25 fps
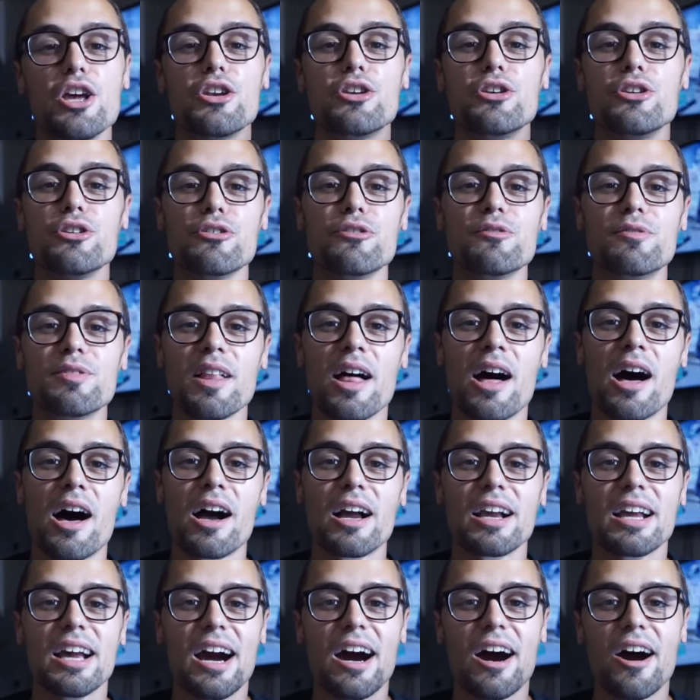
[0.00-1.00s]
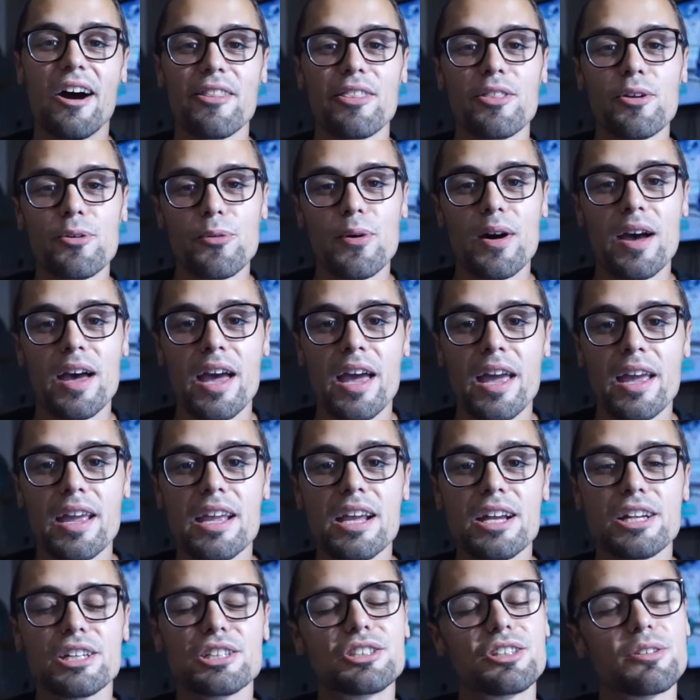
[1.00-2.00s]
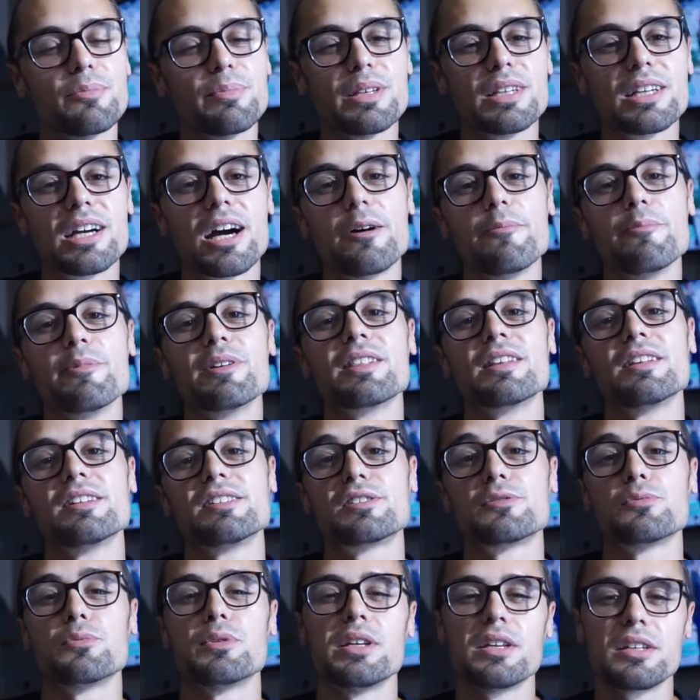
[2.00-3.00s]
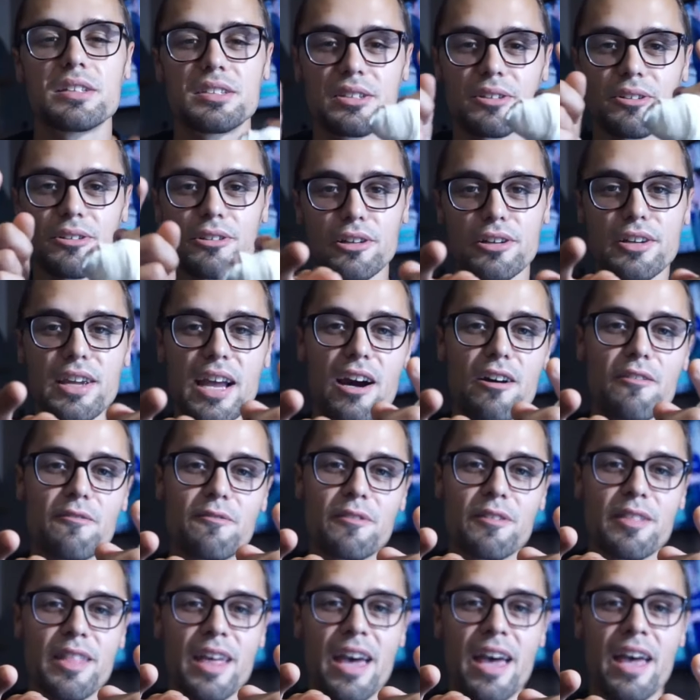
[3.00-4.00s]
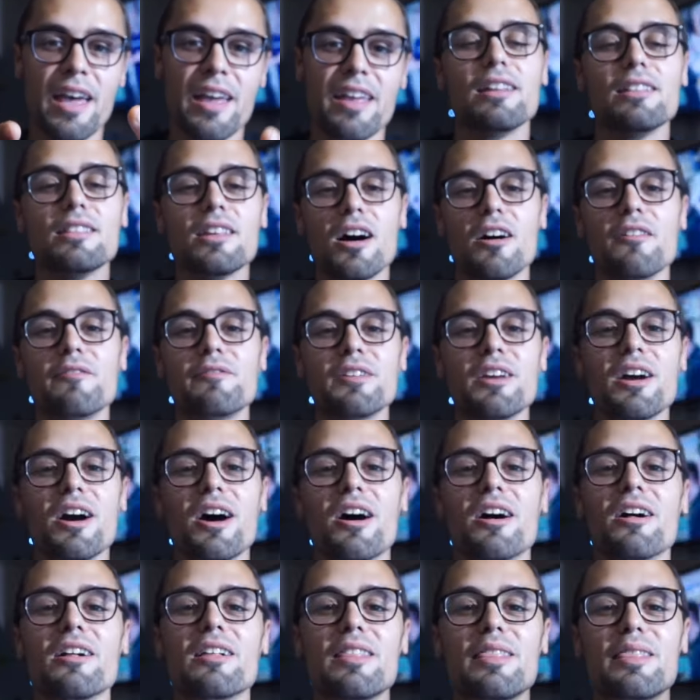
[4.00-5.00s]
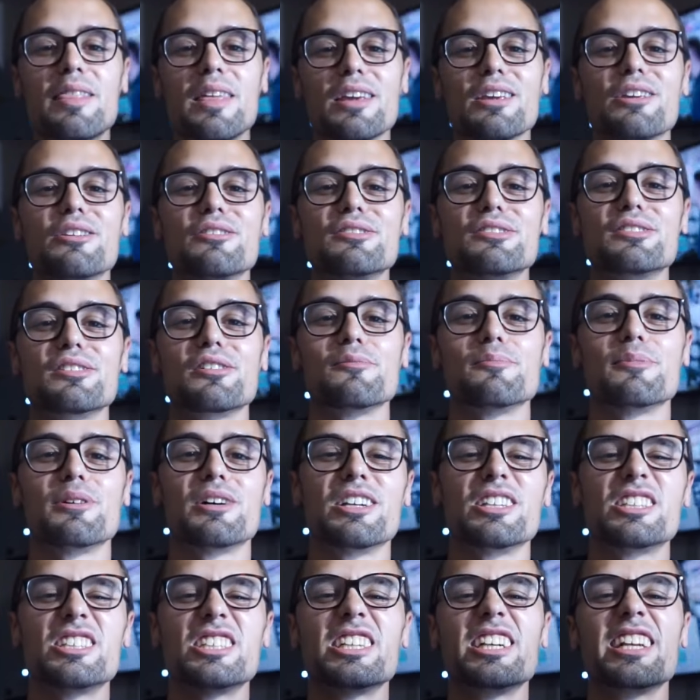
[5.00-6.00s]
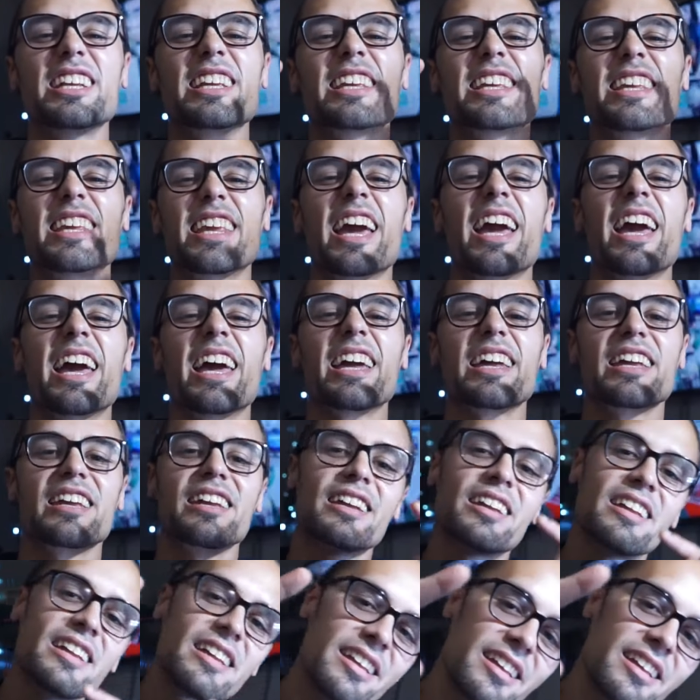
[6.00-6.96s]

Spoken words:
New vlog on the way, should be coming this week, so look out for that. I love y'all. Thank you so much. Gang.